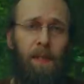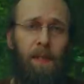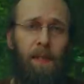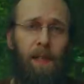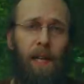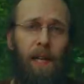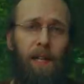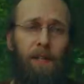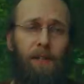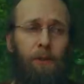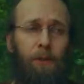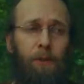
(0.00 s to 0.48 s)

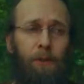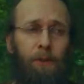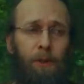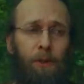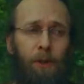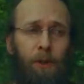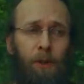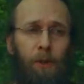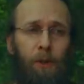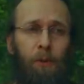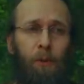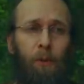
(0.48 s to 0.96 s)
And due
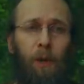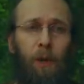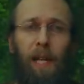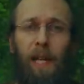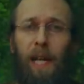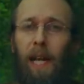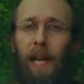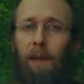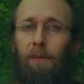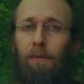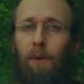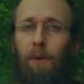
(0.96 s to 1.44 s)
to
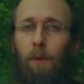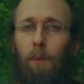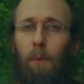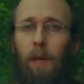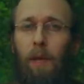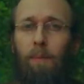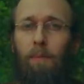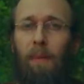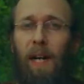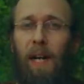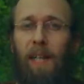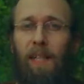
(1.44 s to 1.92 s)
whatever we
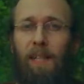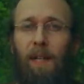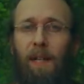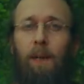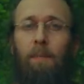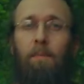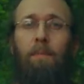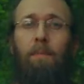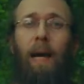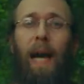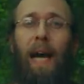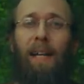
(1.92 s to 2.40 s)
might
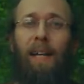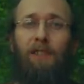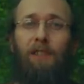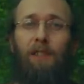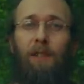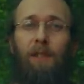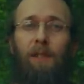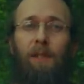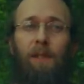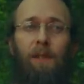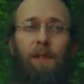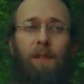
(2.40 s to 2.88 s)

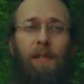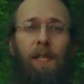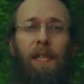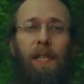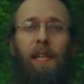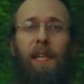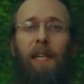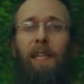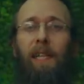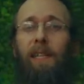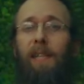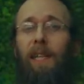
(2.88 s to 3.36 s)
imagine
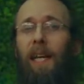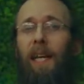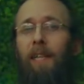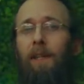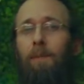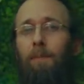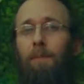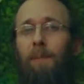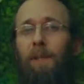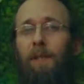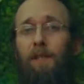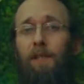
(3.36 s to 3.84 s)

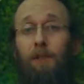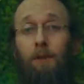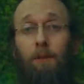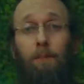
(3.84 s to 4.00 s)
enlightenment to